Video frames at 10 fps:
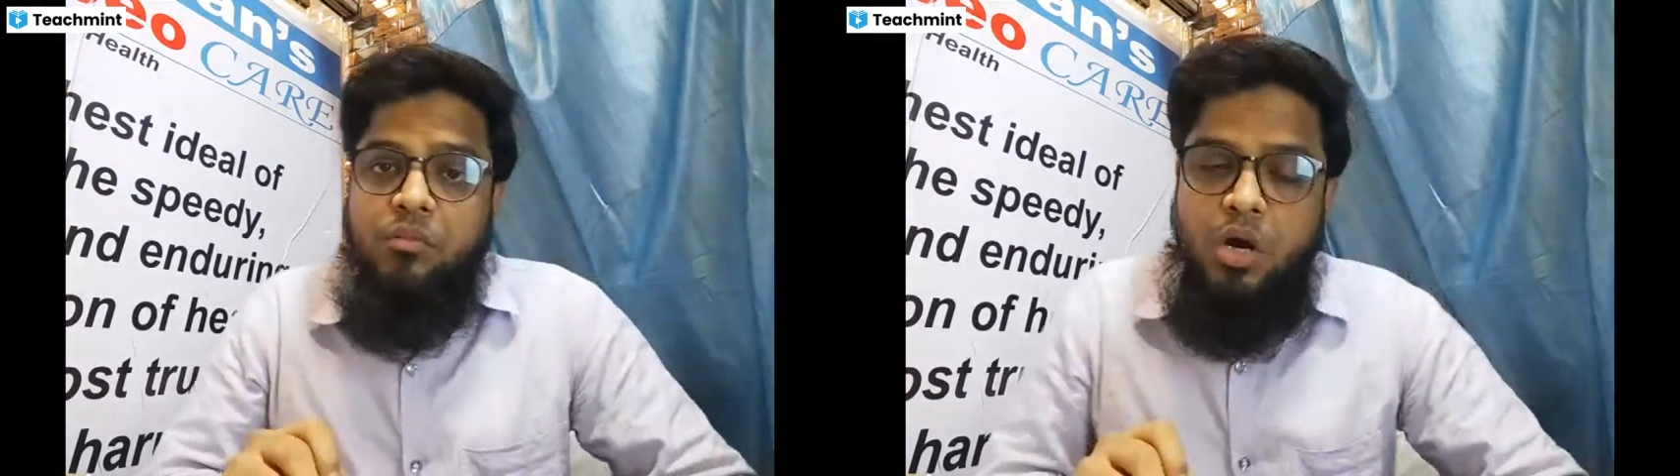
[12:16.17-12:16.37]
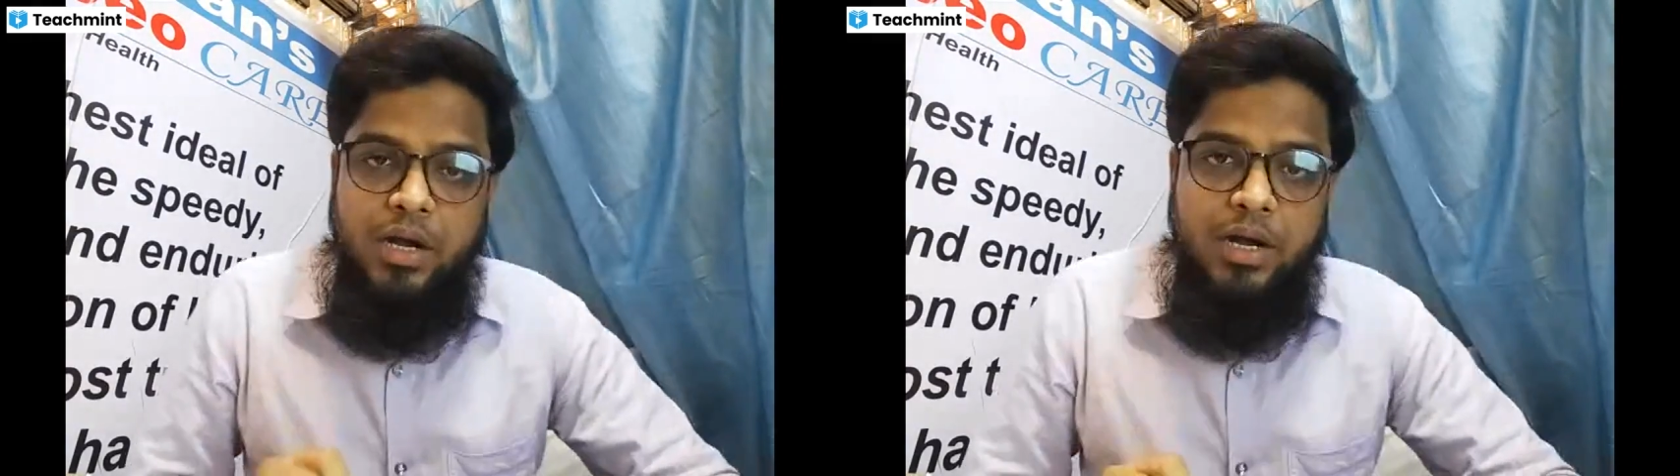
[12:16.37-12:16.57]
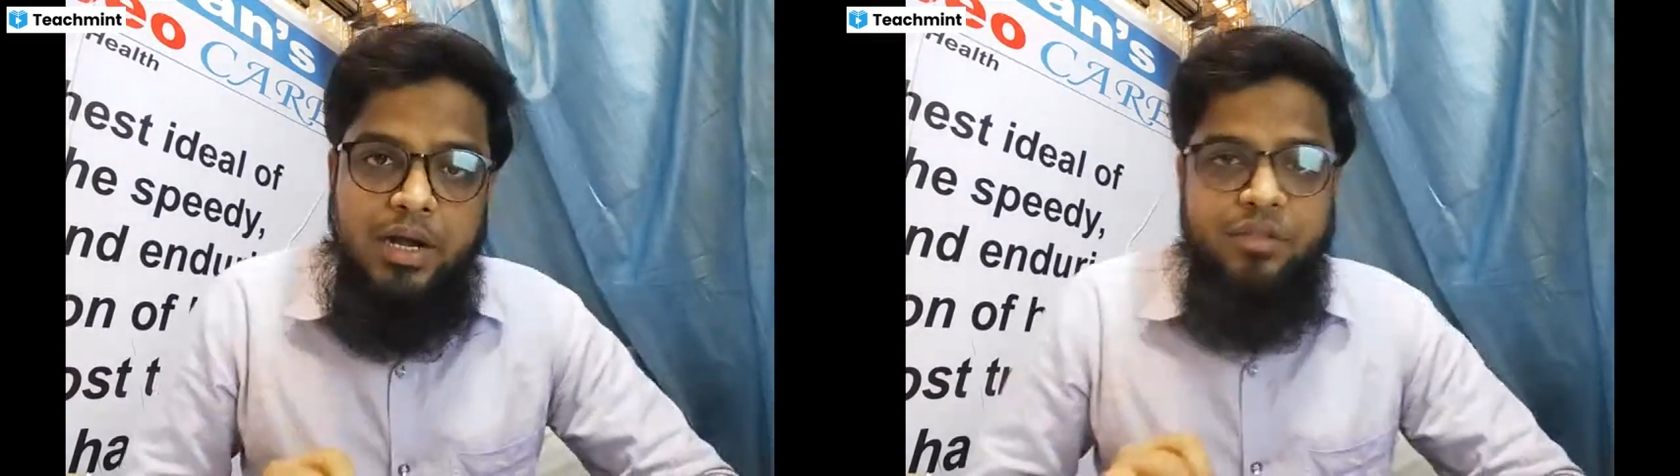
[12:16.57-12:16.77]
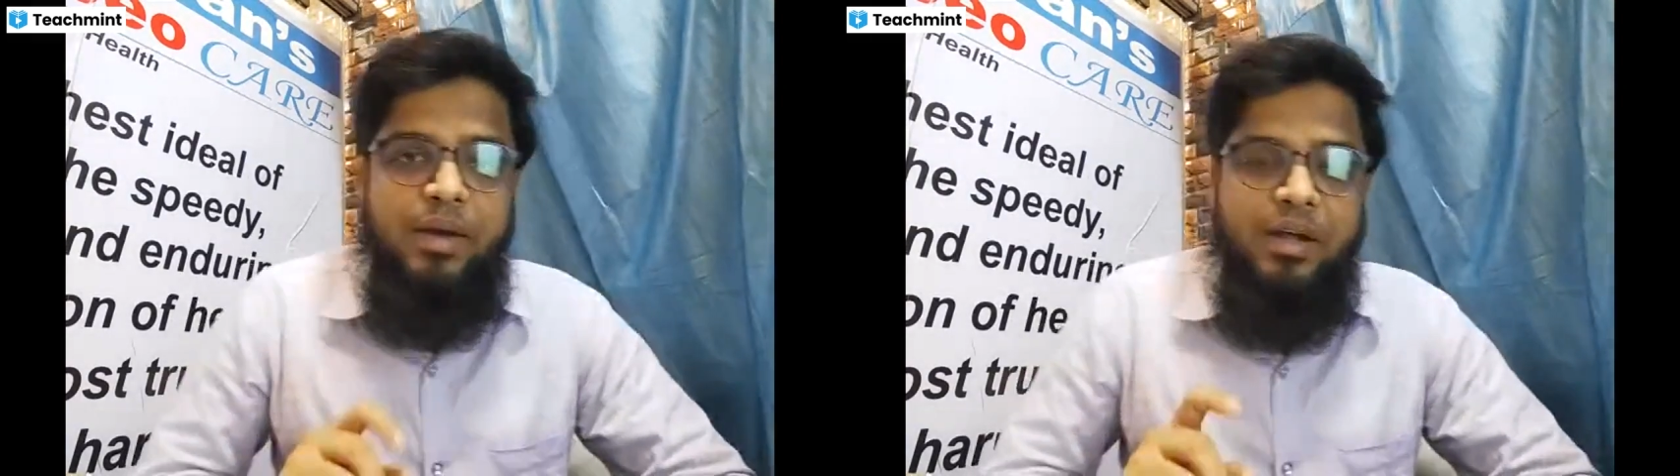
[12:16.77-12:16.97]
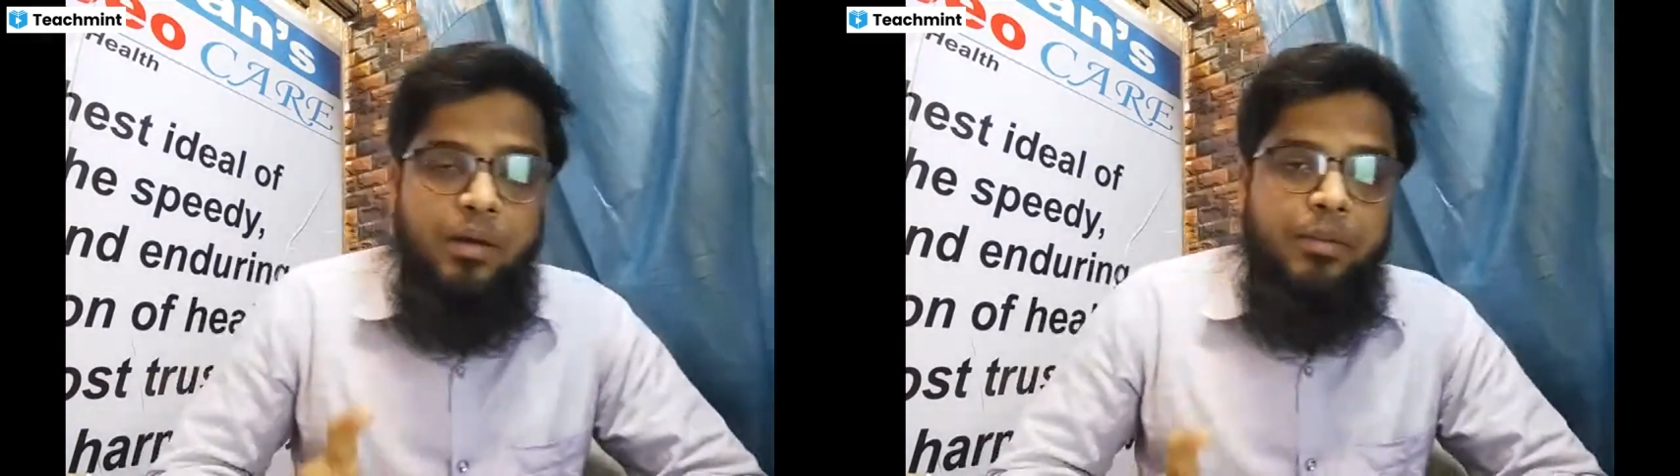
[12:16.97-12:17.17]
Modern days
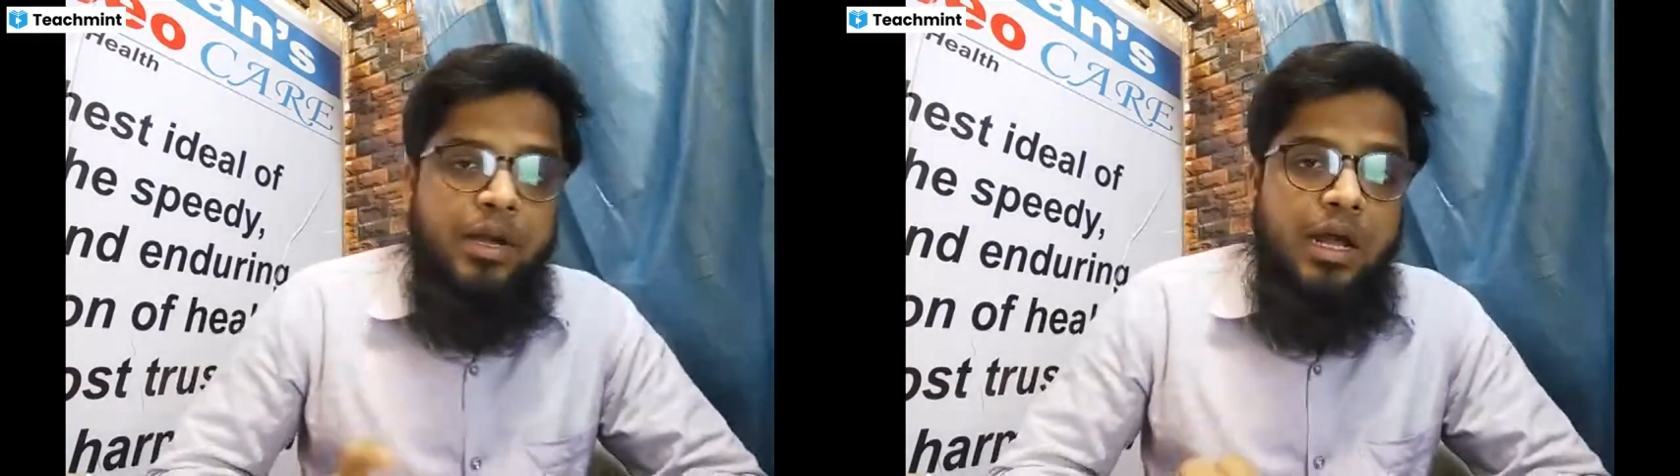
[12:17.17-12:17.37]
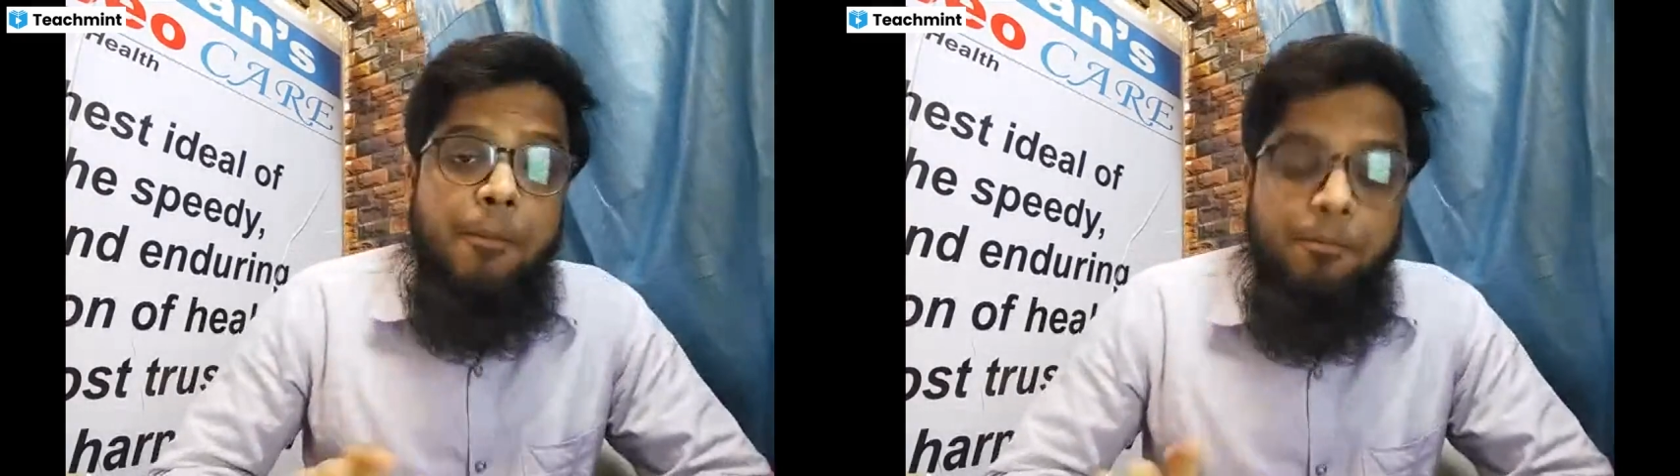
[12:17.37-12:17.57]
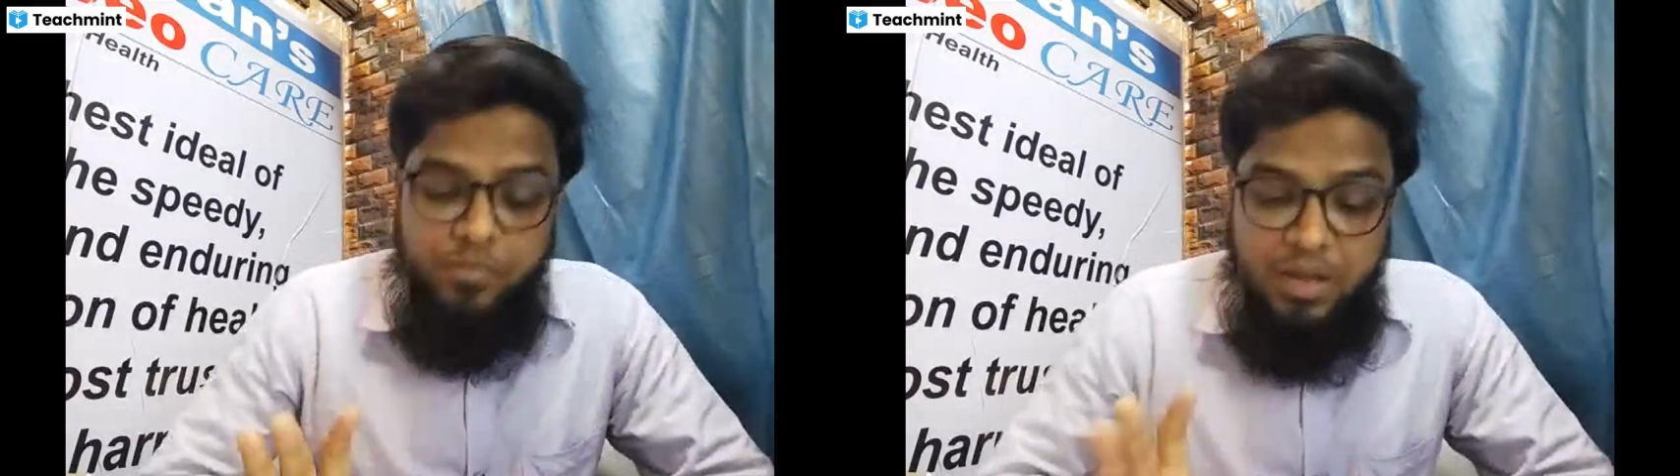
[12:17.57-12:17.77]
materia medica